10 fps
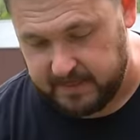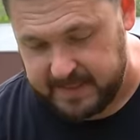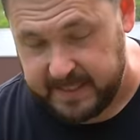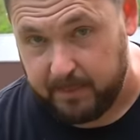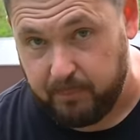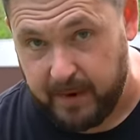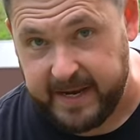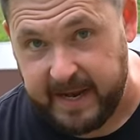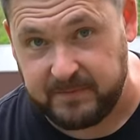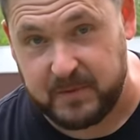gonna take a
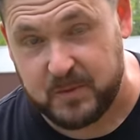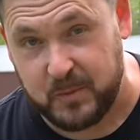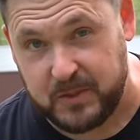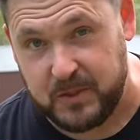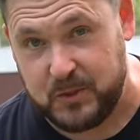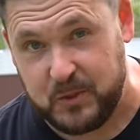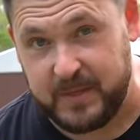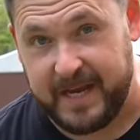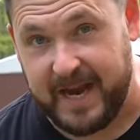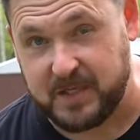break after this one to do
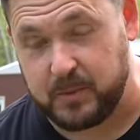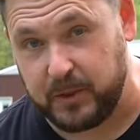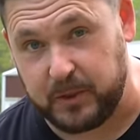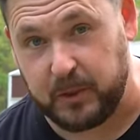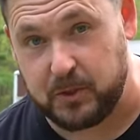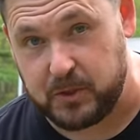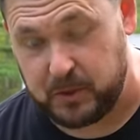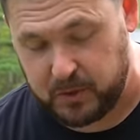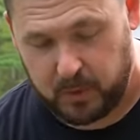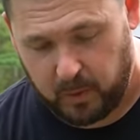the actual enclosure
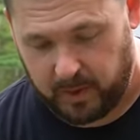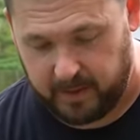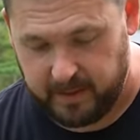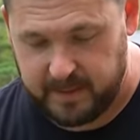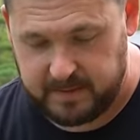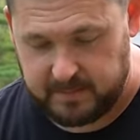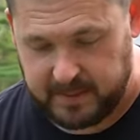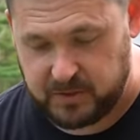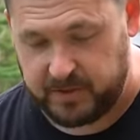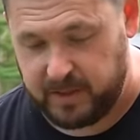decor to
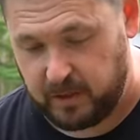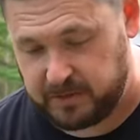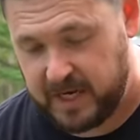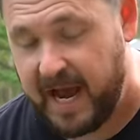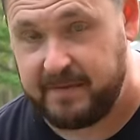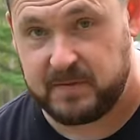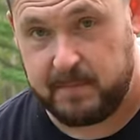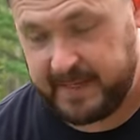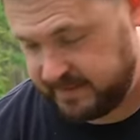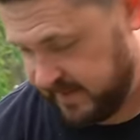make sure that it all jives and
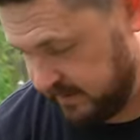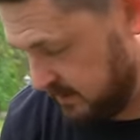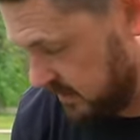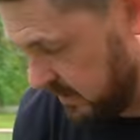makes sense.